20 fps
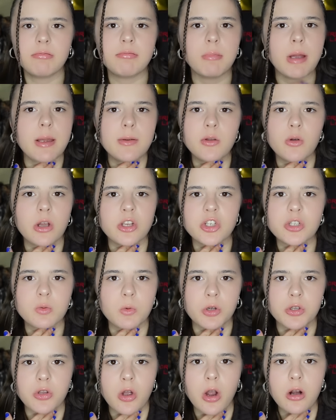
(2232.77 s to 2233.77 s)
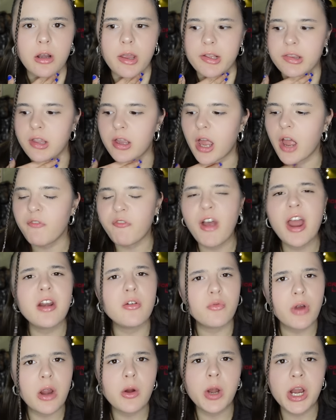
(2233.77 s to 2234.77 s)
Why do I just want to talk like that? I find
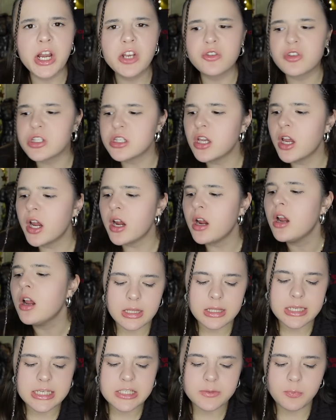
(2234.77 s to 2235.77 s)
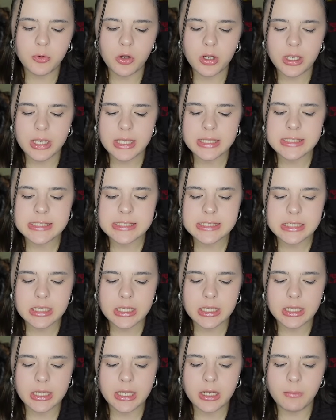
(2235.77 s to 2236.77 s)
it very interesting. In this book, it's
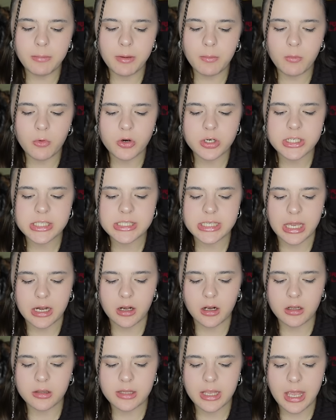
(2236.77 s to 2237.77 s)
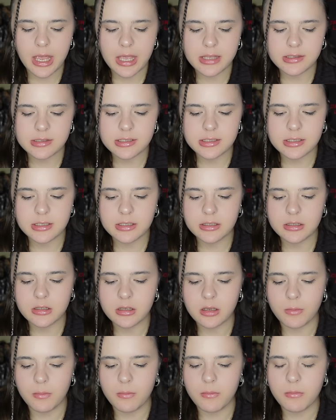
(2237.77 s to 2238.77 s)
a little bit more subtle that
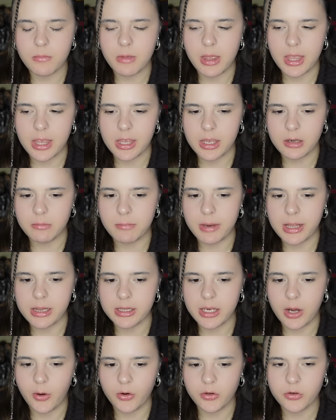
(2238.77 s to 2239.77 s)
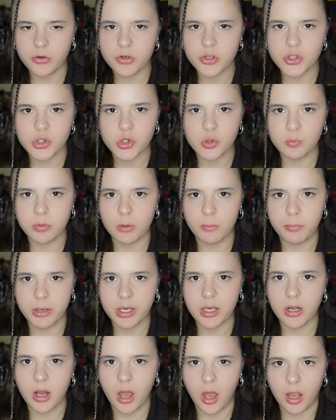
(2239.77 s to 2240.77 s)
the main male character is super
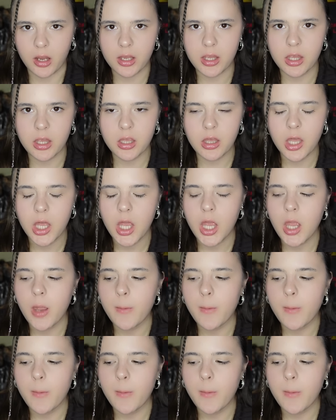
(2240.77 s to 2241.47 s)
big and hunky.